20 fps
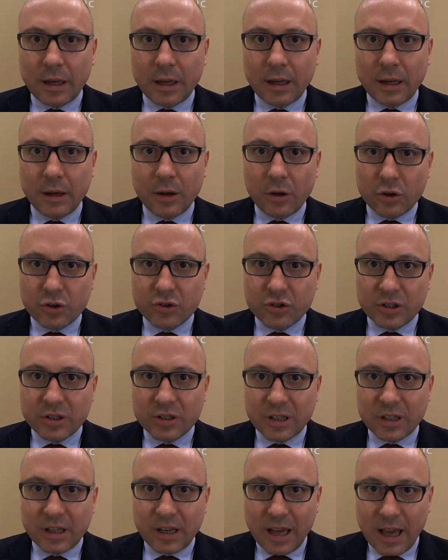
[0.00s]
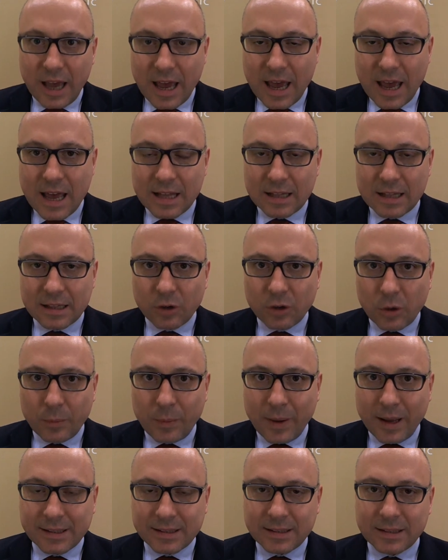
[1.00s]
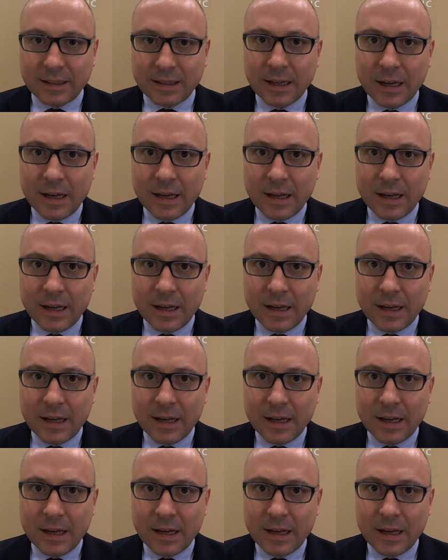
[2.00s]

urgency and complexity.